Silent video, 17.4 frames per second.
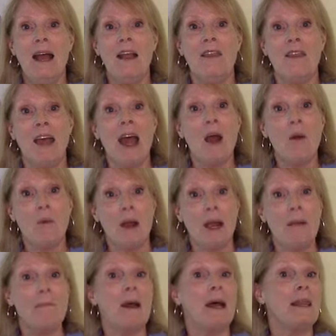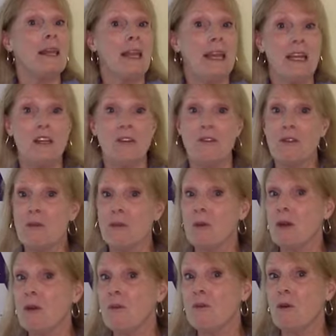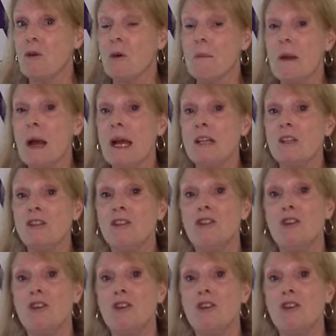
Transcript: That way, by the end of 3 or 4 months,